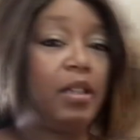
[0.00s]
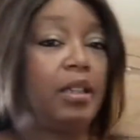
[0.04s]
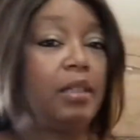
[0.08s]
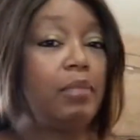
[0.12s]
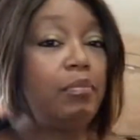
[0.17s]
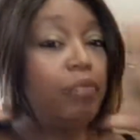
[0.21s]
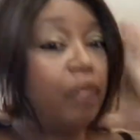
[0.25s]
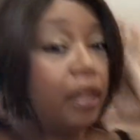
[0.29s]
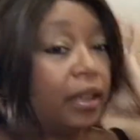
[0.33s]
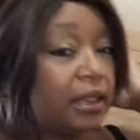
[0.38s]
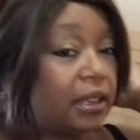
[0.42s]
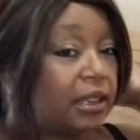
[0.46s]
We
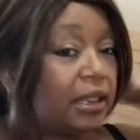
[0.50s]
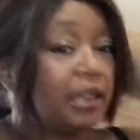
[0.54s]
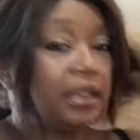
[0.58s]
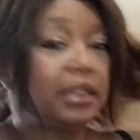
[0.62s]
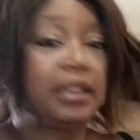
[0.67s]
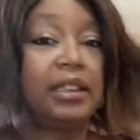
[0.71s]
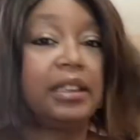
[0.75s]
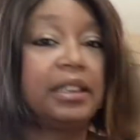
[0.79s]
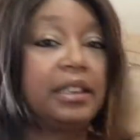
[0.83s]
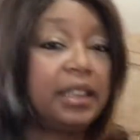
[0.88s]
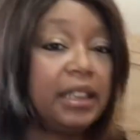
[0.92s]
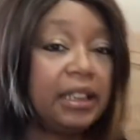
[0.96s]
can bring
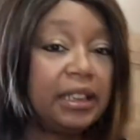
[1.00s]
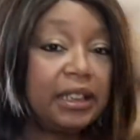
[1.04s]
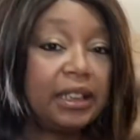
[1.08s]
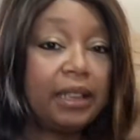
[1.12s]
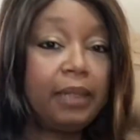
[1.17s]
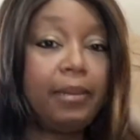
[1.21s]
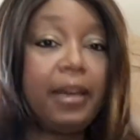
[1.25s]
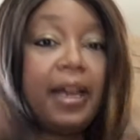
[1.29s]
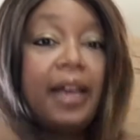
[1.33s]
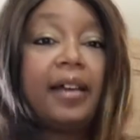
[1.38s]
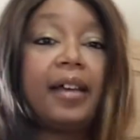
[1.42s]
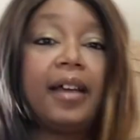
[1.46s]

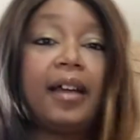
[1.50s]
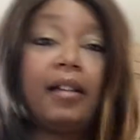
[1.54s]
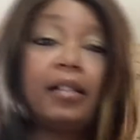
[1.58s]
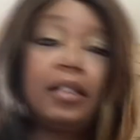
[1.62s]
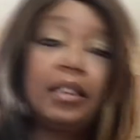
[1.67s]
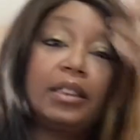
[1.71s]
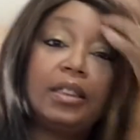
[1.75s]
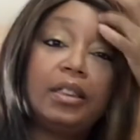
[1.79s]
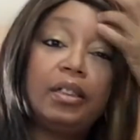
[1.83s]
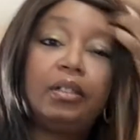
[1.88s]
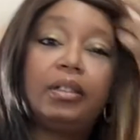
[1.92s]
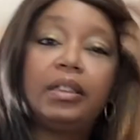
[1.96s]
CC back
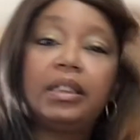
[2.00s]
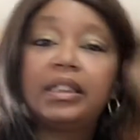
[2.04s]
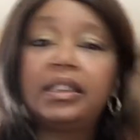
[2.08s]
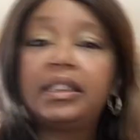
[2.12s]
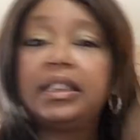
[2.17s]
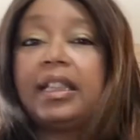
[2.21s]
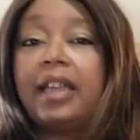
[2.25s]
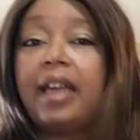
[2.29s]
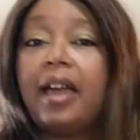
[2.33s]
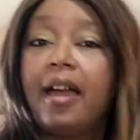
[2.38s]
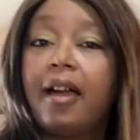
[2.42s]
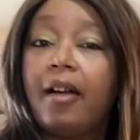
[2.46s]
out so you
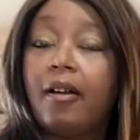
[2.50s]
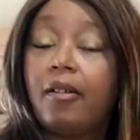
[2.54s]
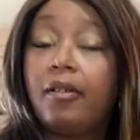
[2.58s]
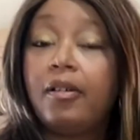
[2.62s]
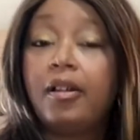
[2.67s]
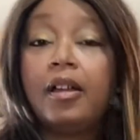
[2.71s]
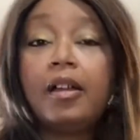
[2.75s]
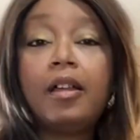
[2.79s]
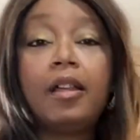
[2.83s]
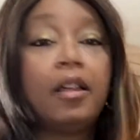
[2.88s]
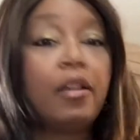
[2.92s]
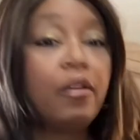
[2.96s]
can see
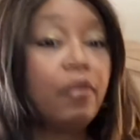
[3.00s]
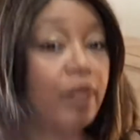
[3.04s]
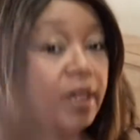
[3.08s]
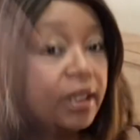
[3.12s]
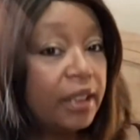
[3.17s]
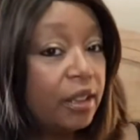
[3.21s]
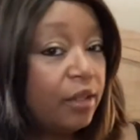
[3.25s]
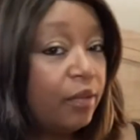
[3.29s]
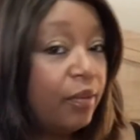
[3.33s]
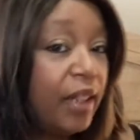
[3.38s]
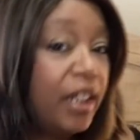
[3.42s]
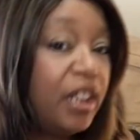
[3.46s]
how
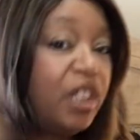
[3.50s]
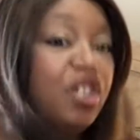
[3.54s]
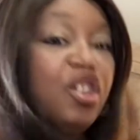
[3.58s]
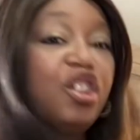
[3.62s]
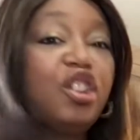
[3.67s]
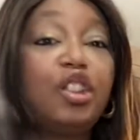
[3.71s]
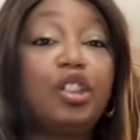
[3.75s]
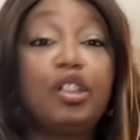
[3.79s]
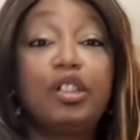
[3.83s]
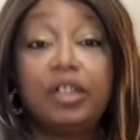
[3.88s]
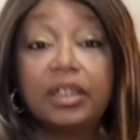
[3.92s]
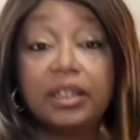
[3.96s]

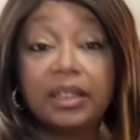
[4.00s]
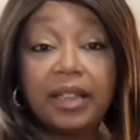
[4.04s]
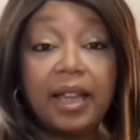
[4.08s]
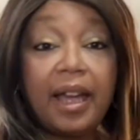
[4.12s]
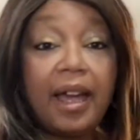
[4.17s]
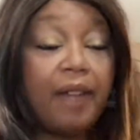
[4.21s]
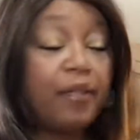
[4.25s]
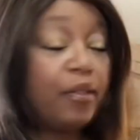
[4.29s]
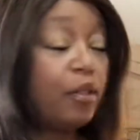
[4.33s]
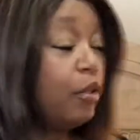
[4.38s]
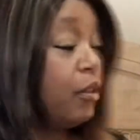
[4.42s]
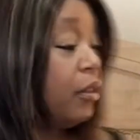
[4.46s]
restoration
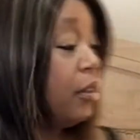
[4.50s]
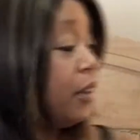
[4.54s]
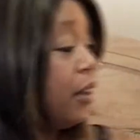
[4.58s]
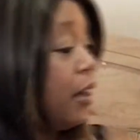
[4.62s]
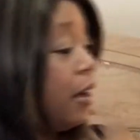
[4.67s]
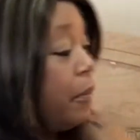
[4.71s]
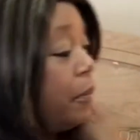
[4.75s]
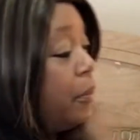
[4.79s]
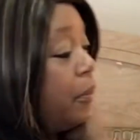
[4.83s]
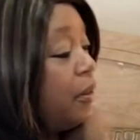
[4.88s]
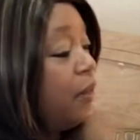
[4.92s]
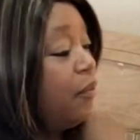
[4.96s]
looks after a
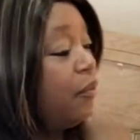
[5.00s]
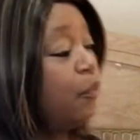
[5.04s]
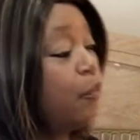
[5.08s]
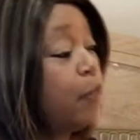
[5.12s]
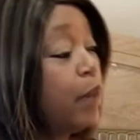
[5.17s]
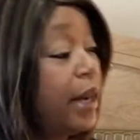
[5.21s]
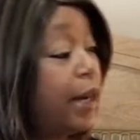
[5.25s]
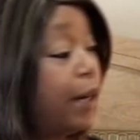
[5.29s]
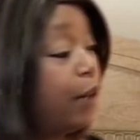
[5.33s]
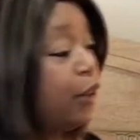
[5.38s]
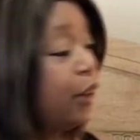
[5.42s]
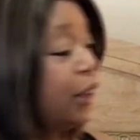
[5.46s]
couple of
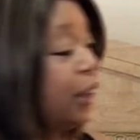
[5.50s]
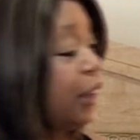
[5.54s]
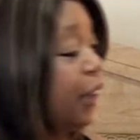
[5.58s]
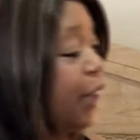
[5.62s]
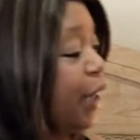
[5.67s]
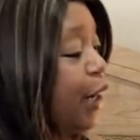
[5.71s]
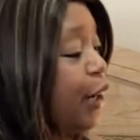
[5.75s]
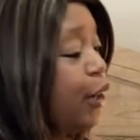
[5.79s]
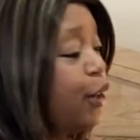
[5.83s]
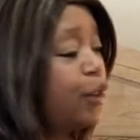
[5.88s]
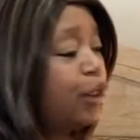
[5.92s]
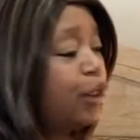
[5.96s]
wears and